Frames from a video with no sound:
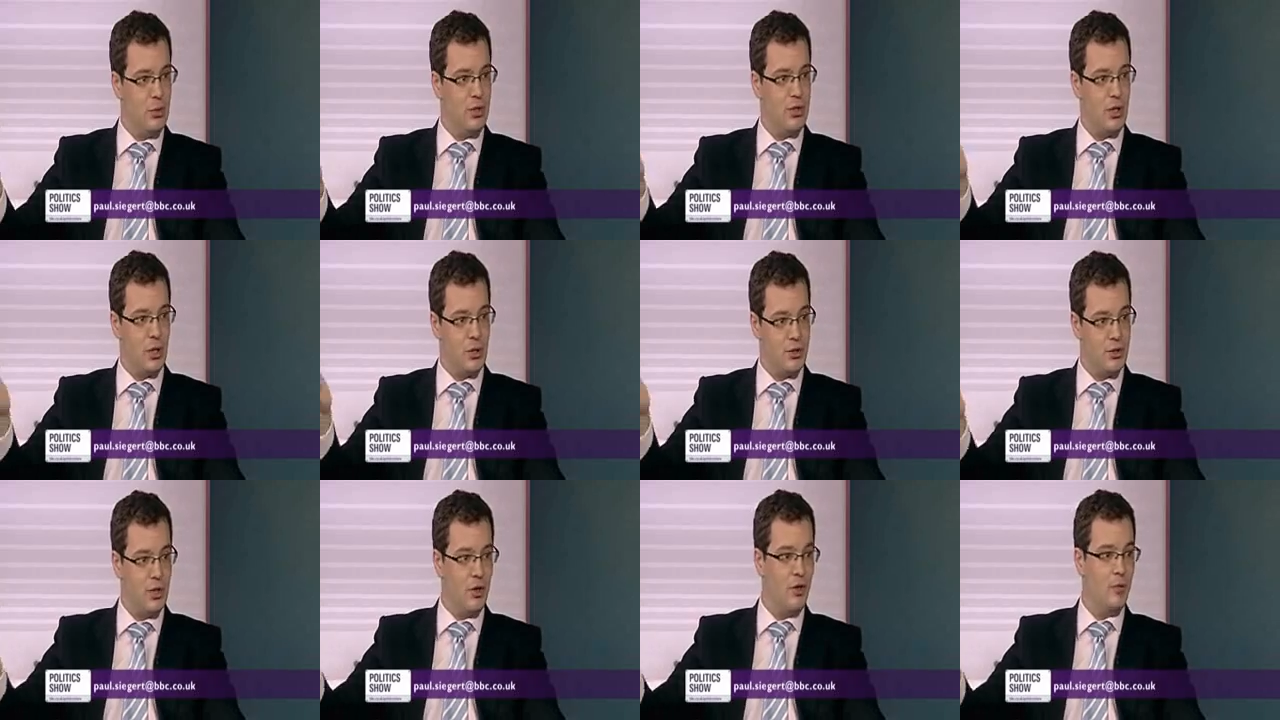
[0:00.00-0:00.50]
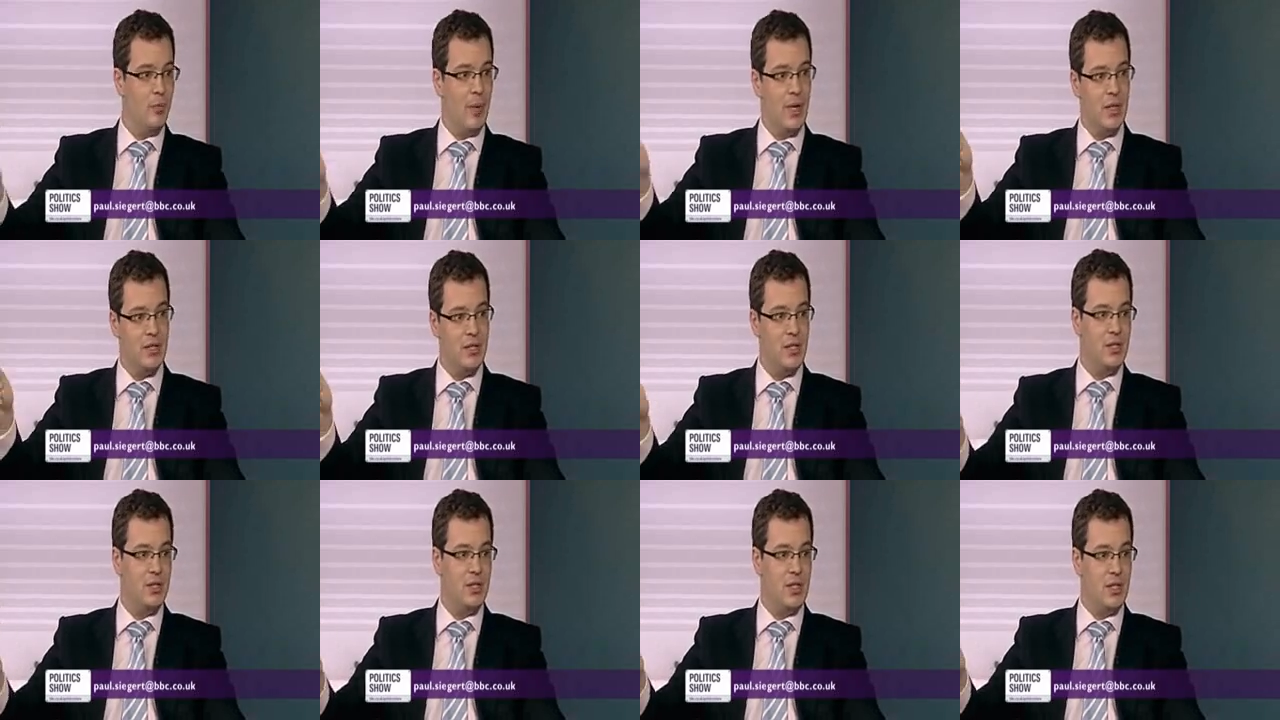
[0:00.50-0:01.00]
which are solved by
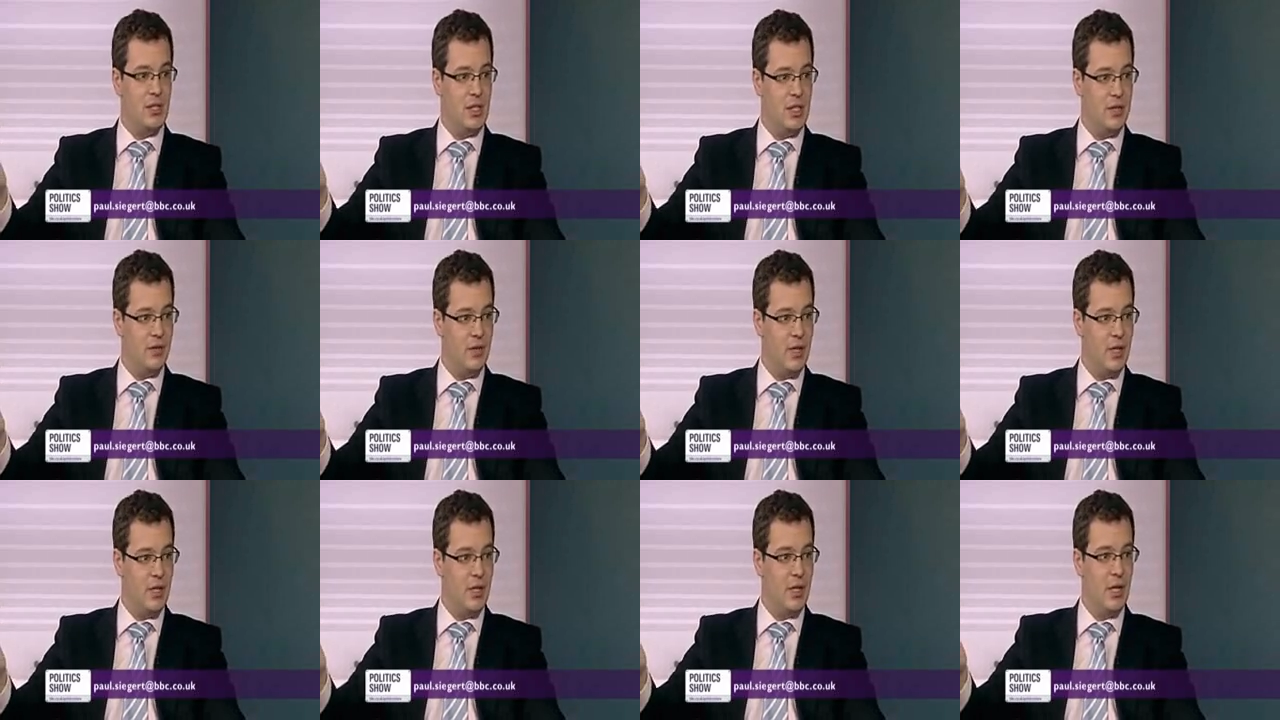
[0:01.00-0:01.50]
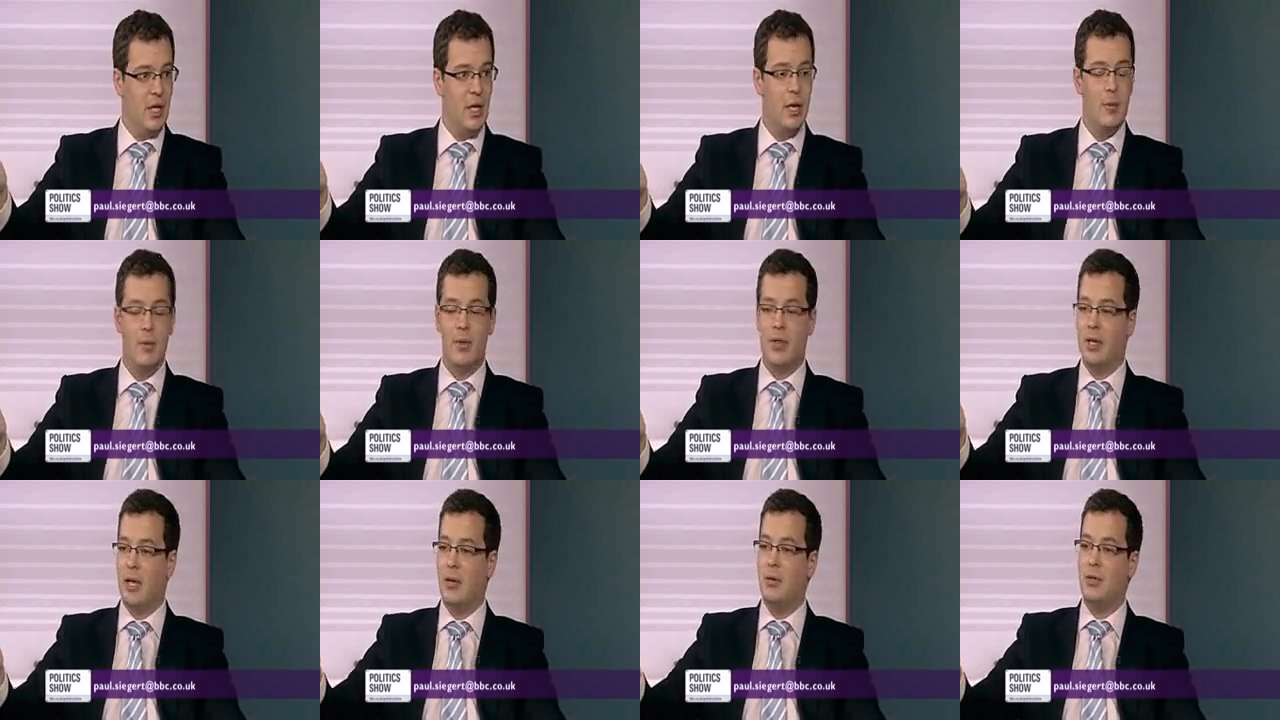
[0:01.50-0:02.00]
CCTV,
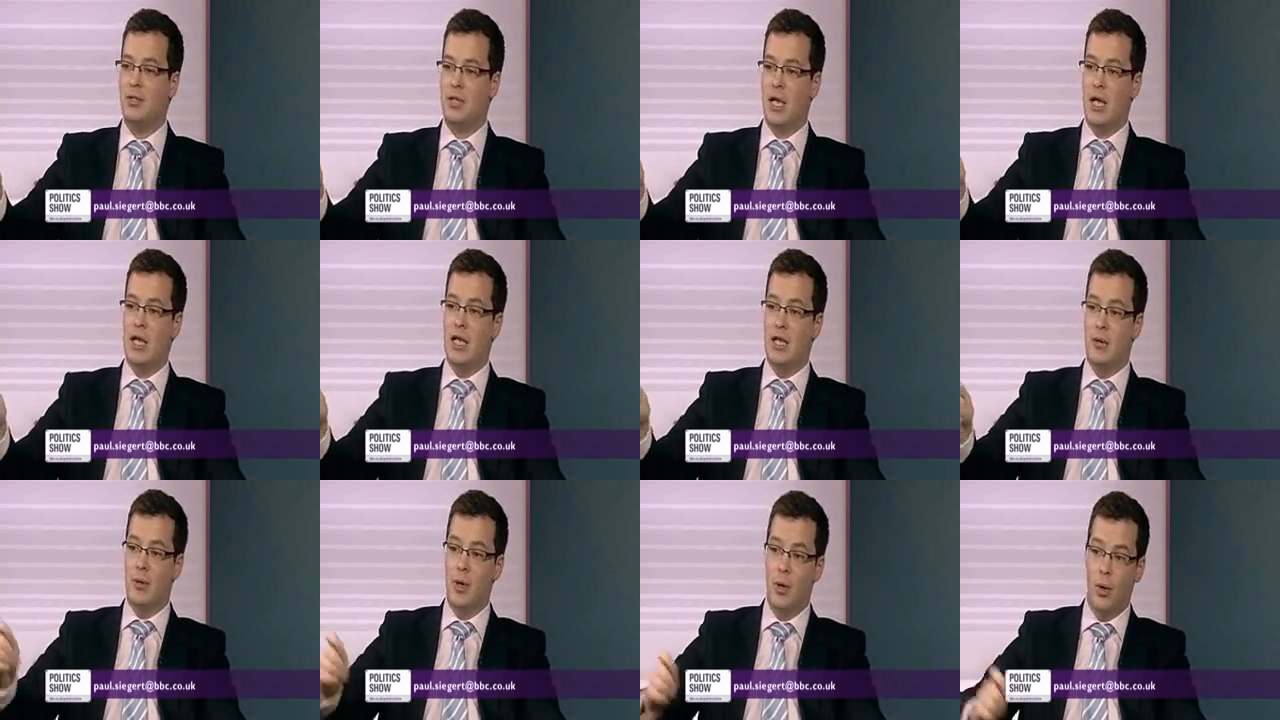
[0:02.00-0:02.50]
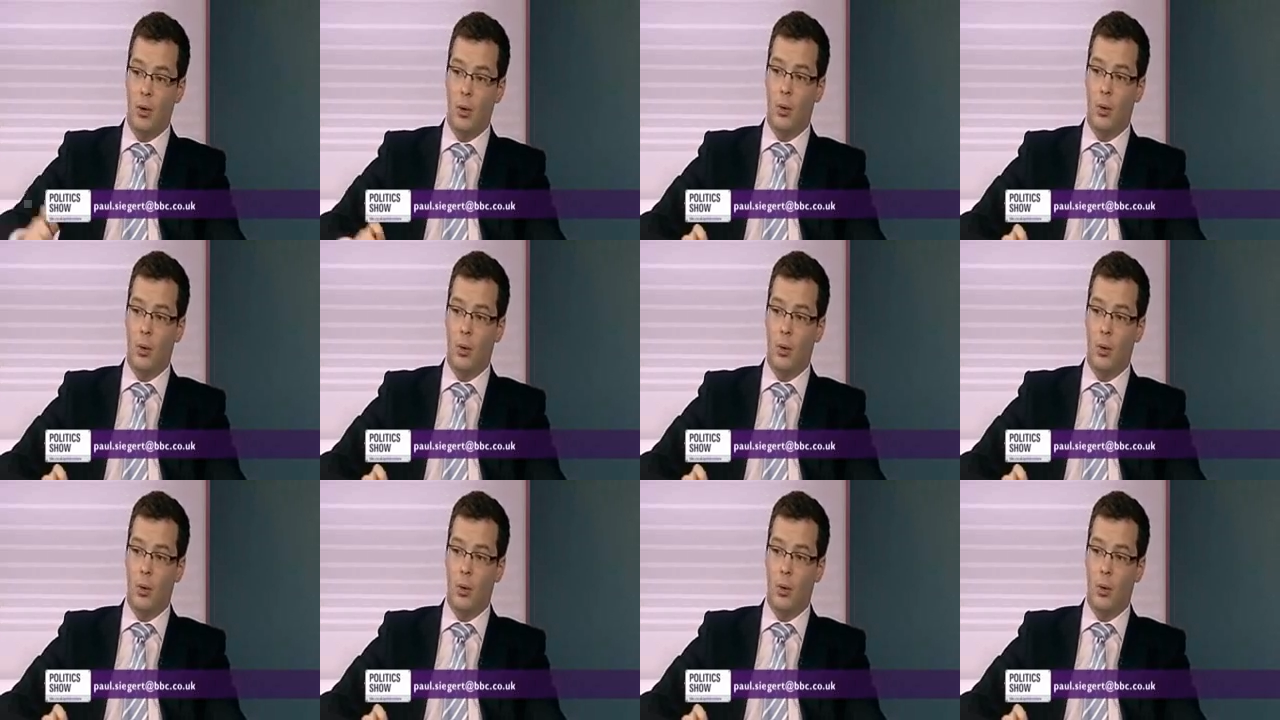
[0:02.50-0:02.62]
but they don't tell you